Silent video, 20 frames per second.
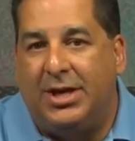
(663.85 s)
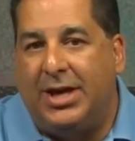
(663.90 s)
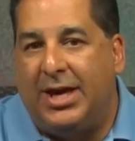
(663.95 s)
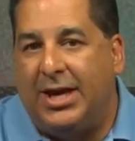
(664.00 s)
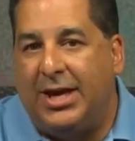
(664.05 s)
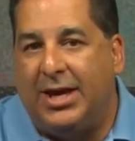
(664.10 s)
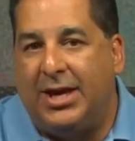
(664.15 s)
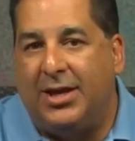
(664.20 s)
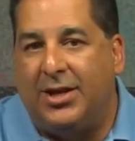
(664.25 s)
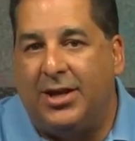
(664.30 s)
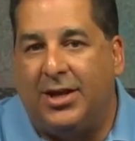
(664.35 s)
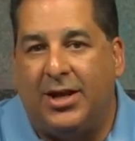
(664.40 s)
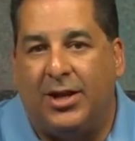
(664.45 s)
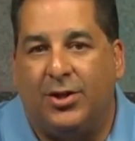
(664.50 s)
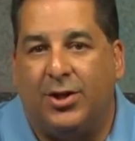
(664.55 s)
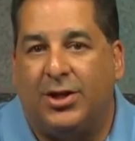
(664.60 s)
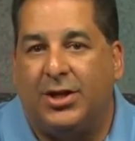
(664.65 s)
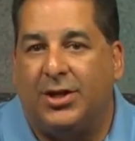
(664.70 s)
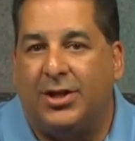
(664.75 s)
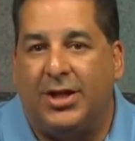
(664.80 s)
and I
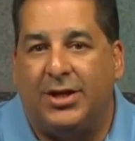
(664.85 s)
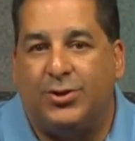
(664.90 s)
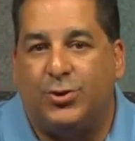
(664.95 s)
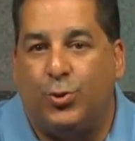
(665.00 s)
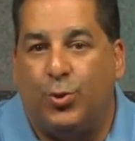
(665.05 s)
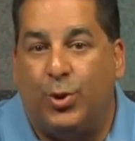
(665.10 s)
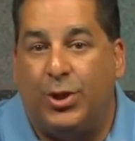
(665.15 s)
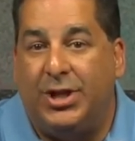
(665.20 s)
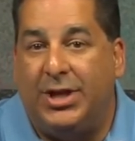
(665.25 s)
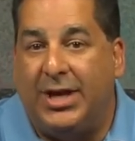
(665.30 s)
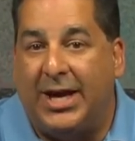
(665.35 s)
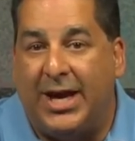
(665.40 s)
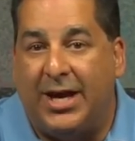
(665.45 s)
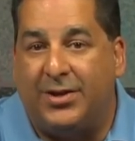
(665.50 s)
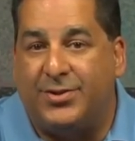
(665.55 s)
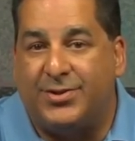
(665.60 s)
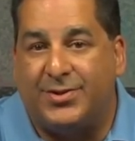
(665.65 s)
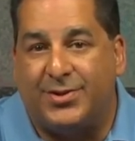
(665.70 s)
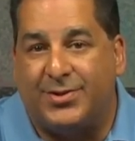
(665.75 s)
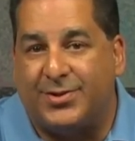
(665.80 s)
look at like 20
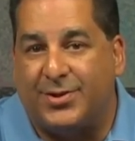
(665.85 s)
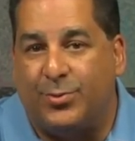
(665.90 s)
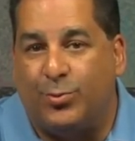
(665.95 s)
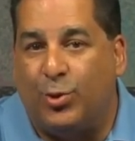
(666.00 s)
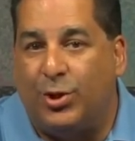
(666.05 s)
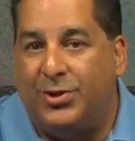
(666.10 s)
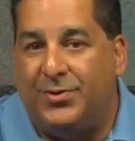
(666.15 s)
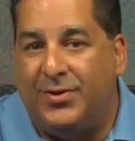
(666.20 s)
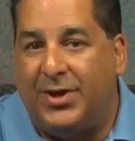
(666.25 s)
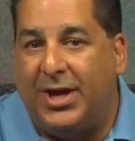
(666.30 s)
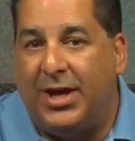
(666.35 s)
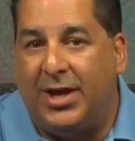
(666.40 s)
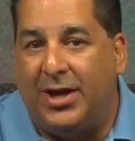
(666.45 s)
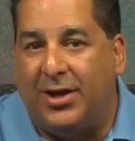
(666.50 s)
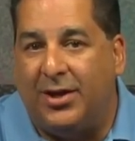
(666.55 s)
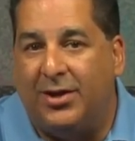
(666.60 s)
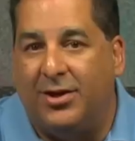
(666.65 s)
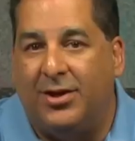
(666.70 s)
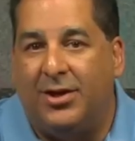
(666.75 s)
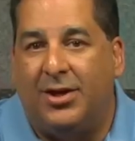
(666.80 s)
houses in one
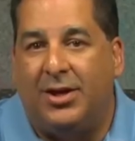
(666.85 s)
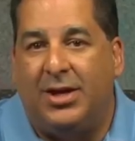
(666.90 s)
day.